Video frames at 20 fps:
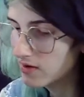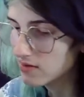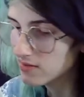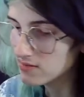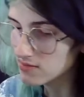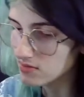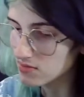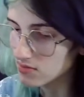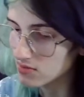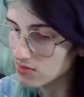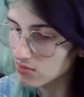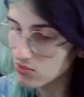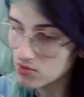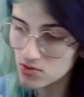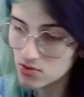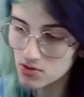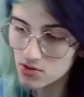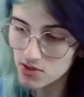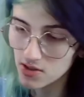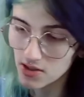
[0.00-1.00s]
So you will
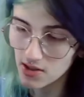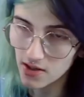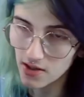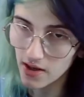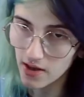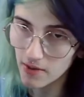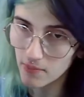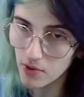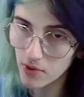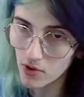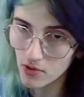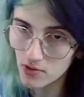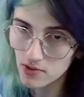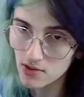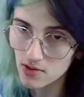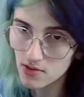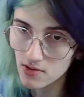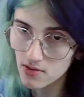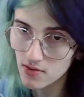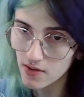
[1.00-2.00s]
see a part
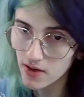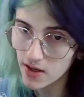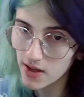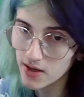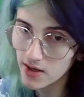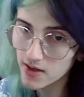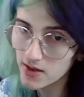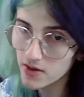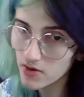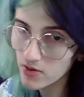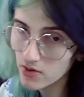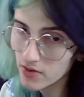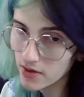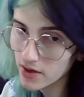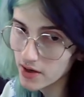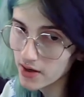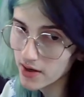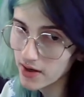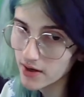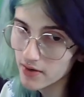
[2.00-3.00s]
in here that
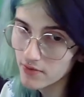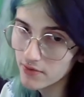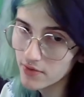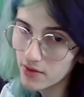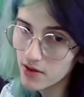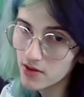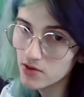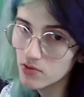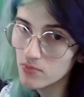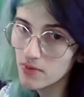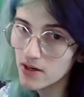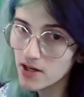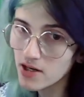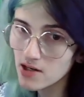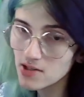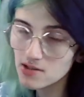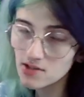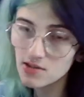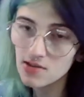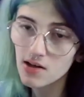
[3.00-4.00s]
I have that you may
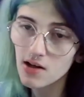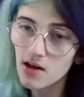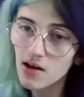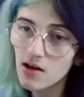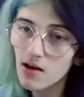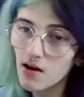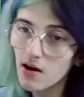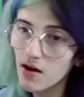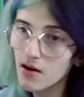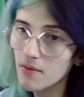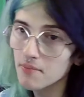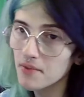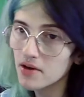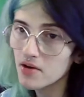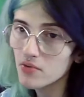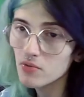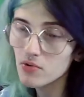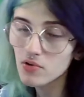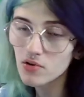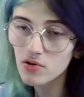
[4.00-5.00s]
not, um, and
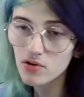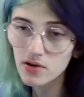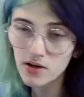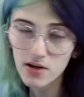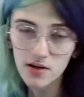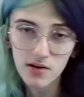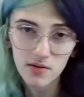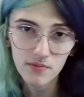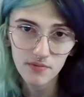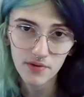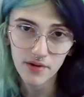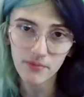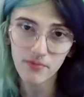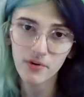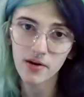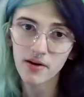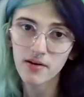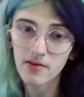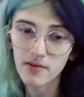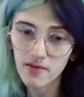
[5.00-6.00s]
it will look
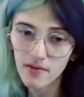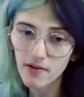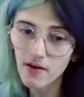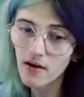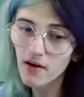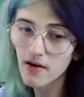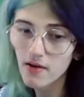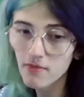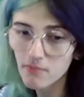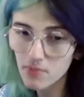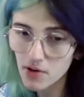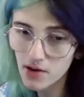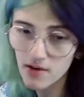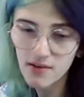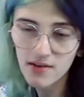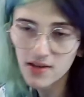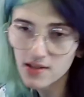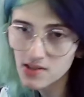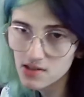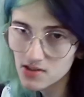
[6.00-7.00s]
different but
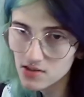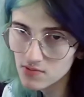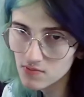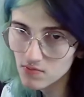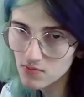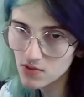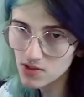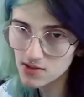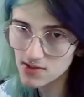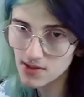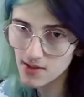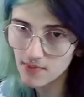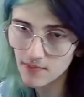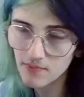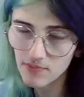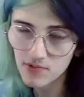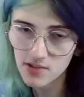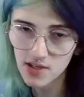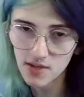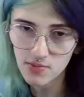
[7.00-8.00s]
it's the same,
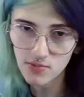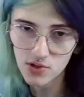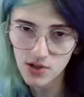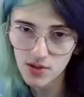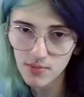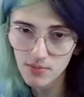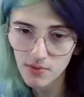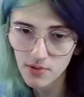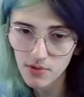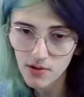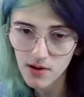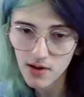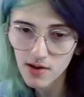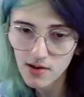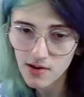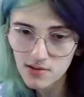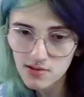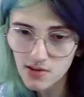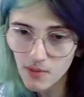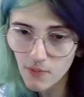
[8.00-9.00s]
same shape,
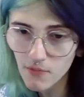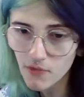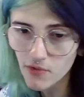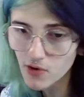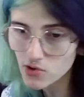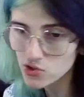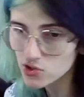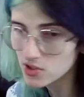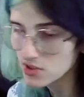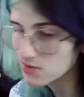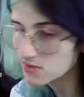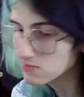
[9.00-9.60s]
same function,